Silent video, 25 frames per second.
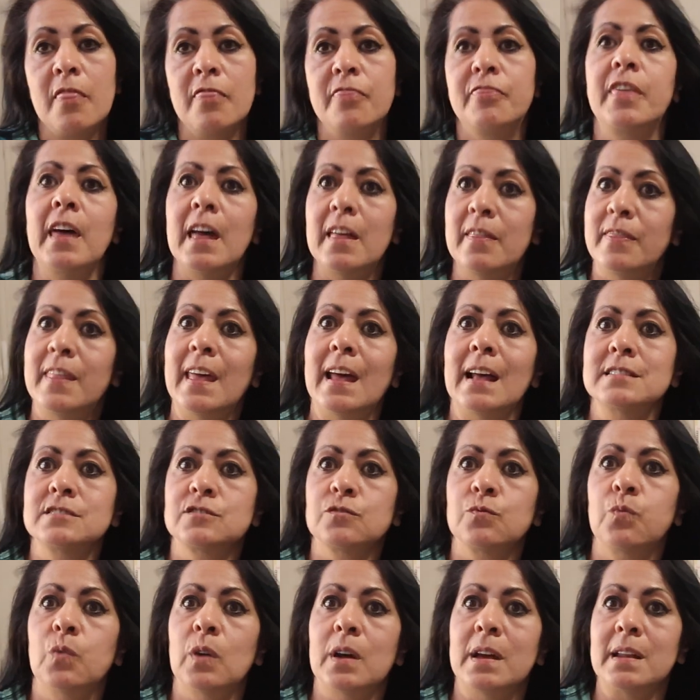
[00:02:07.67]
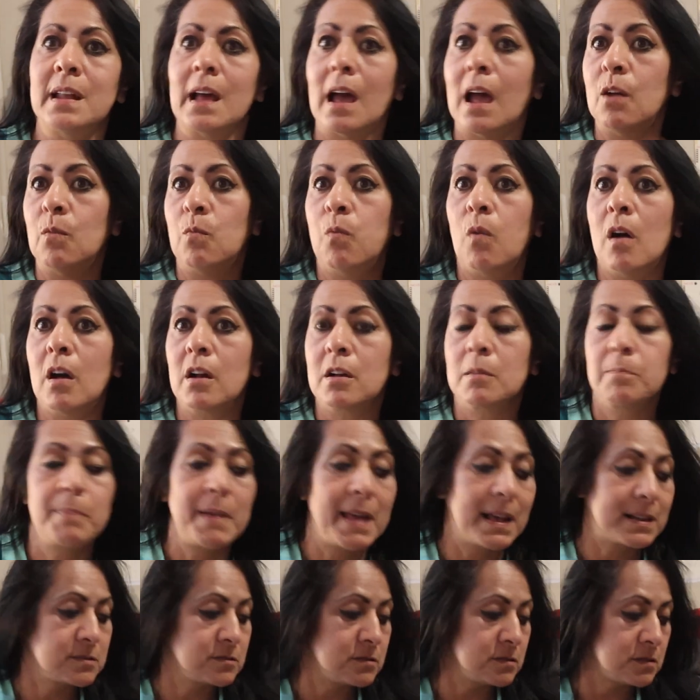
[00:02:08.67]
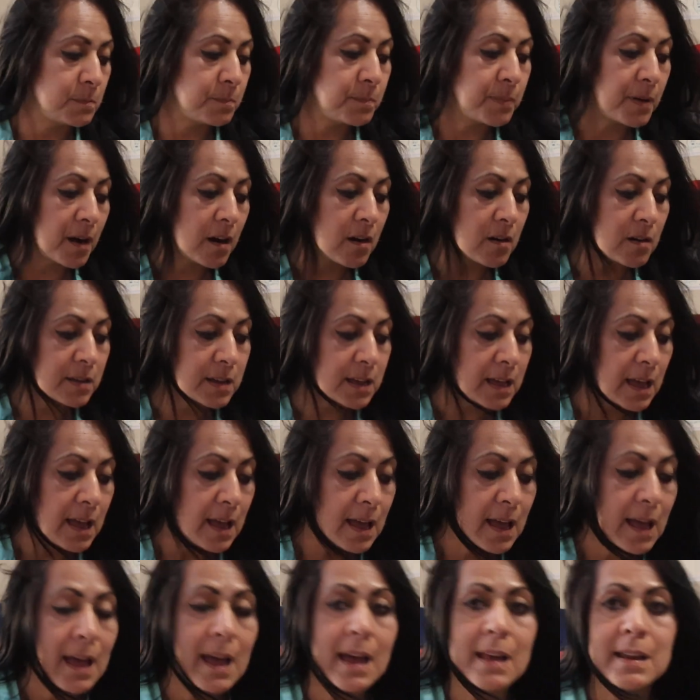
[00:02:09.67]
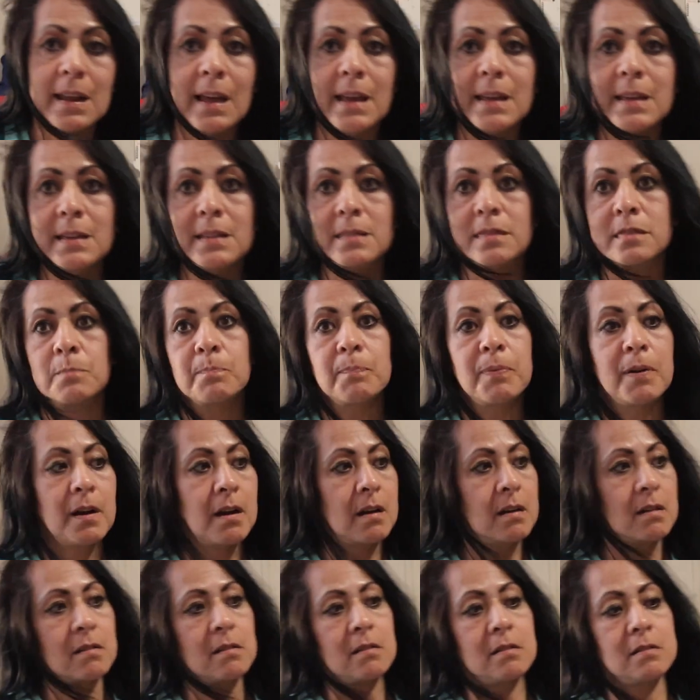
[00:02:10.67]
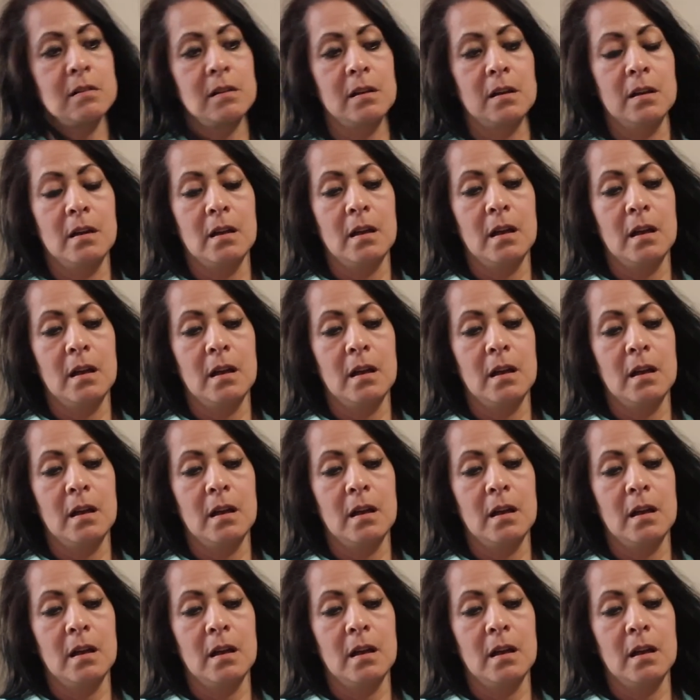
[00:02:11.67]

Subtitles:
then that's when I walk back to the park and I hit the park,